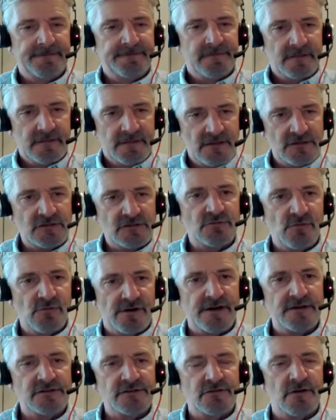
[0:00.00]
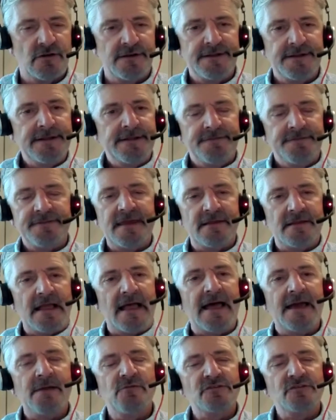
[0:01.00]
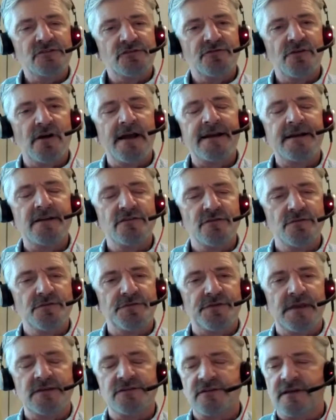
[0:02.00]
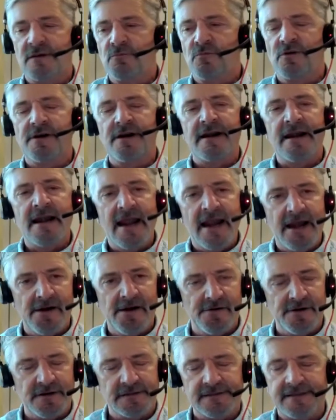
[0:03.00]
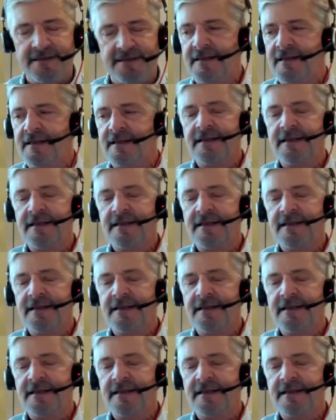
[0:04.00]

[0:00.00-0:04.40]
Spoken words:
This is where I saw that I was trying to do things that were inherently